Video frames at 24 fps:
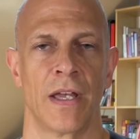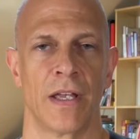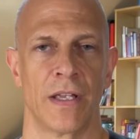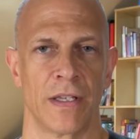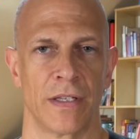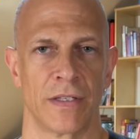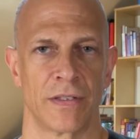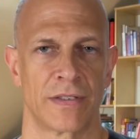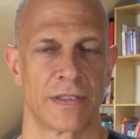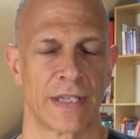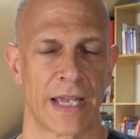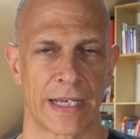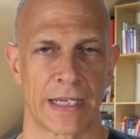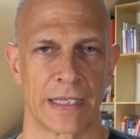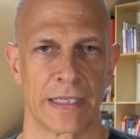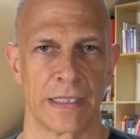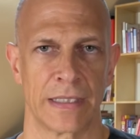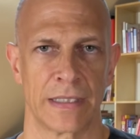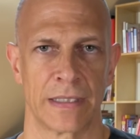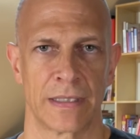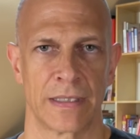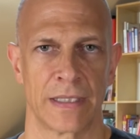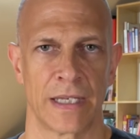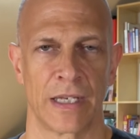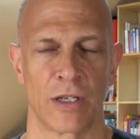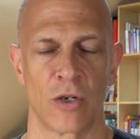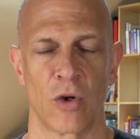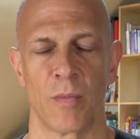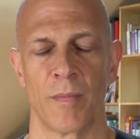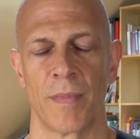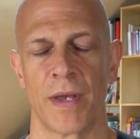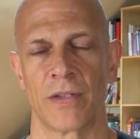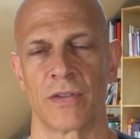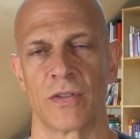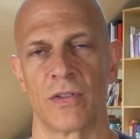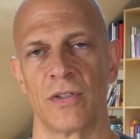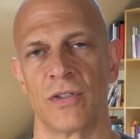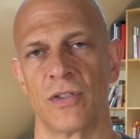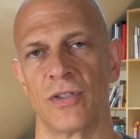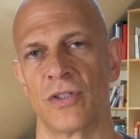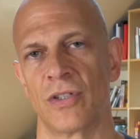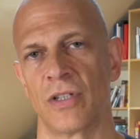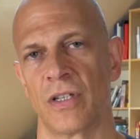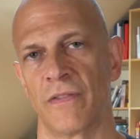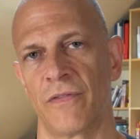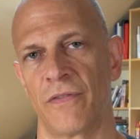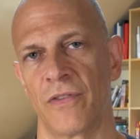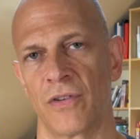Second take-home
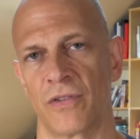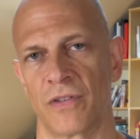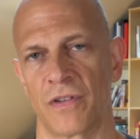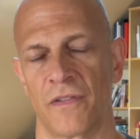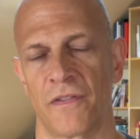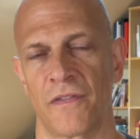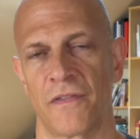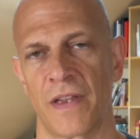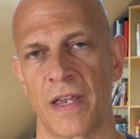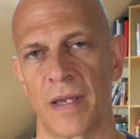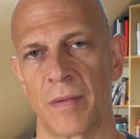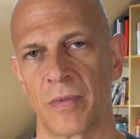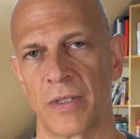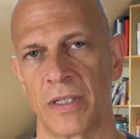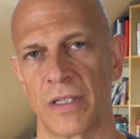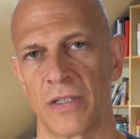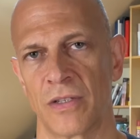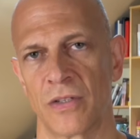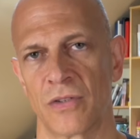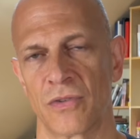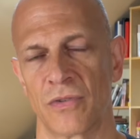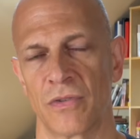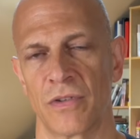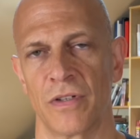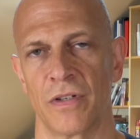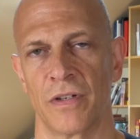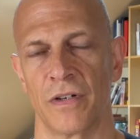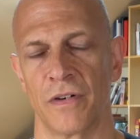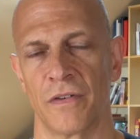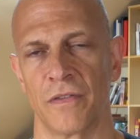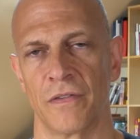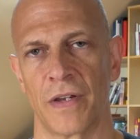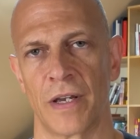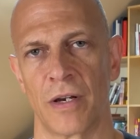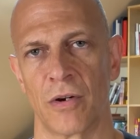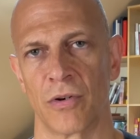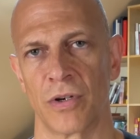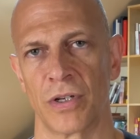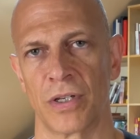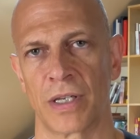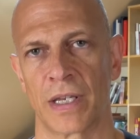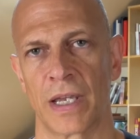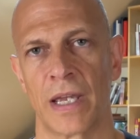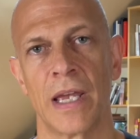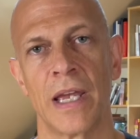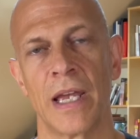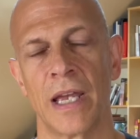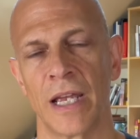message: if there's a family history of
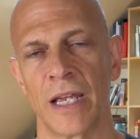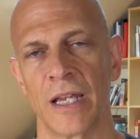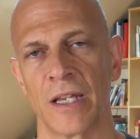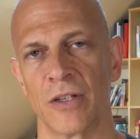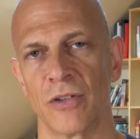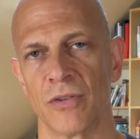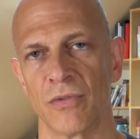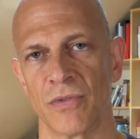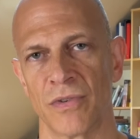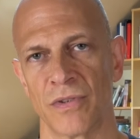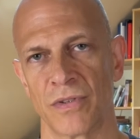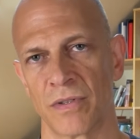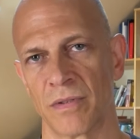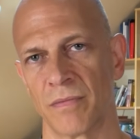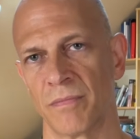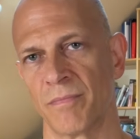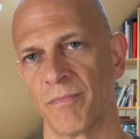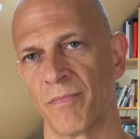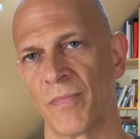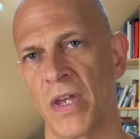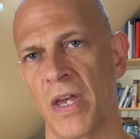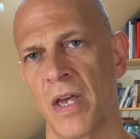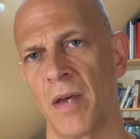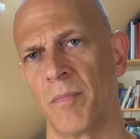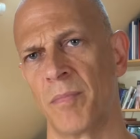aortic aneurysm,